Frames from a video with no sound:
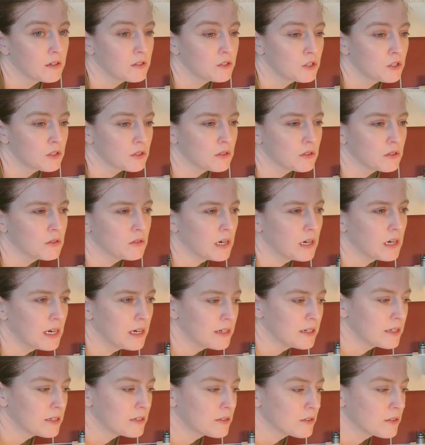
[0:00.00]
So
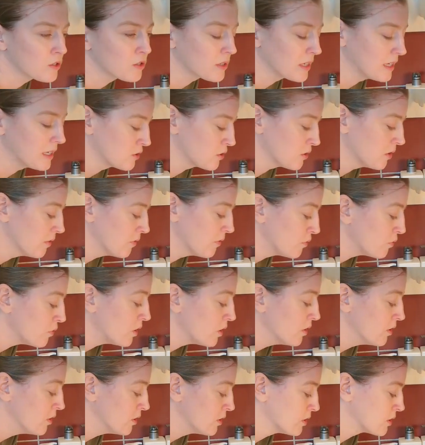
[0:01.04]
I try to
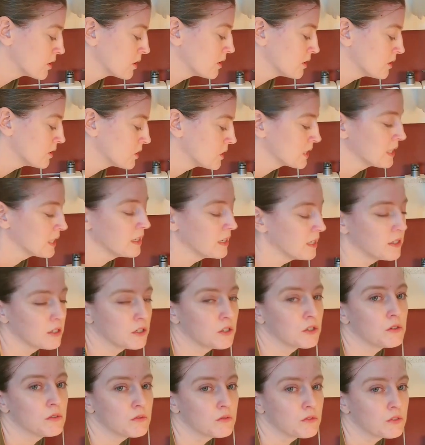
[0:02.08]
avoid
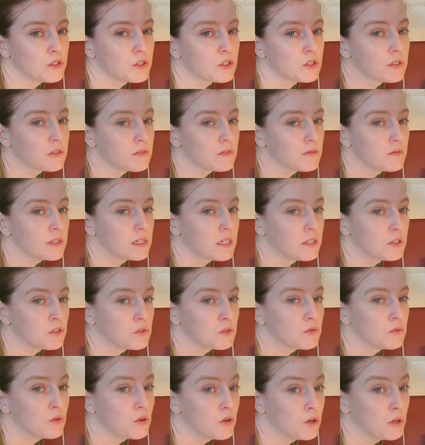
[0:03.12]
silicones when I
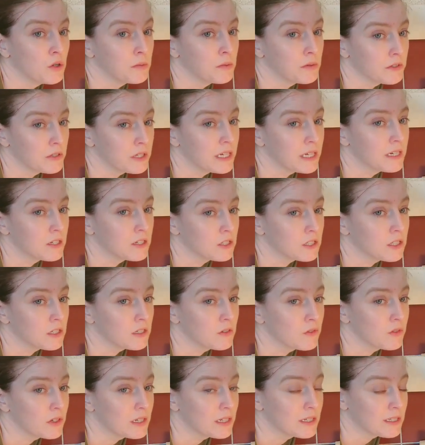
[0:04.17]
do herbal hair
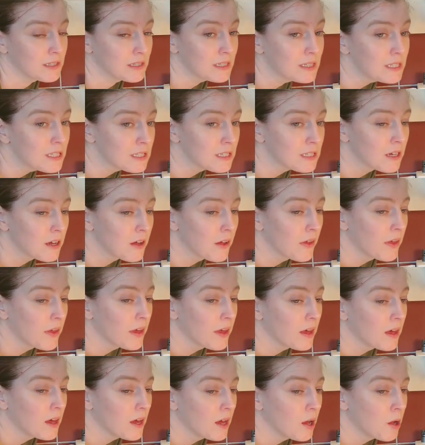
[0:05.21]
stuff like this.
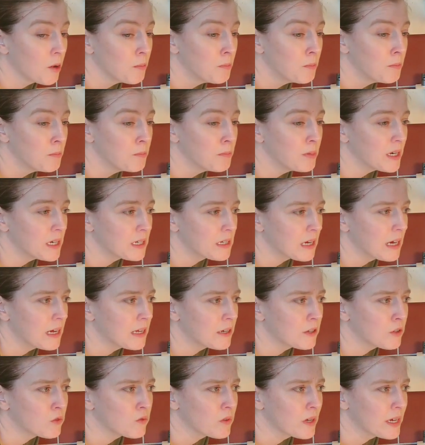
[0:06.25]
But
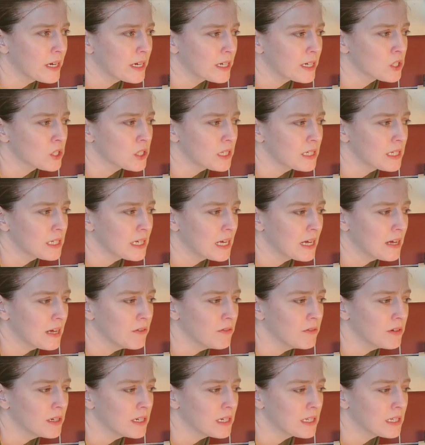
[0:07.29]
I don't actually
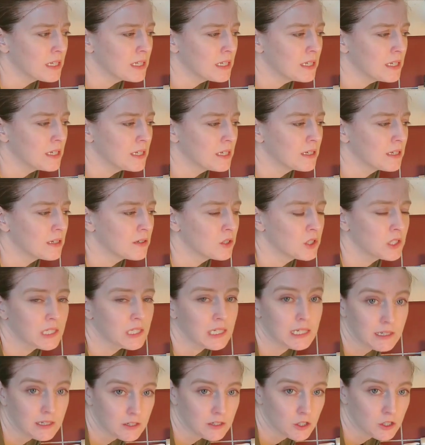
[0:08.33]
have any
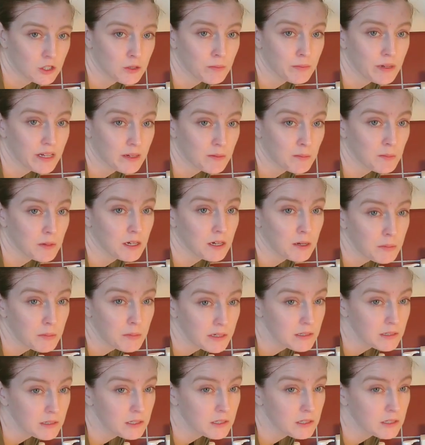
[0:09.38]
science to back me up
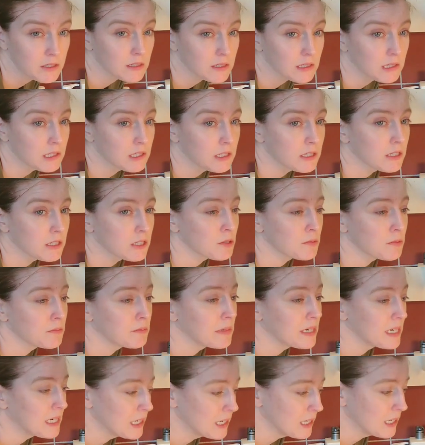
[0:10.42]
on this. It's just
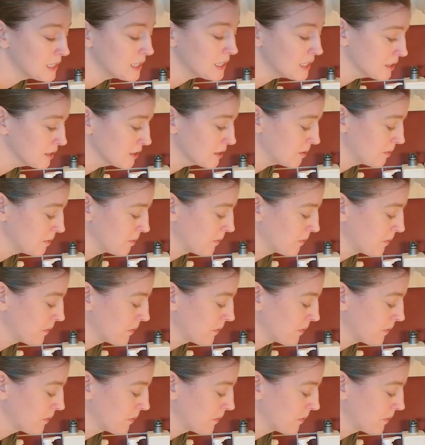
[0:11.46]
my idea.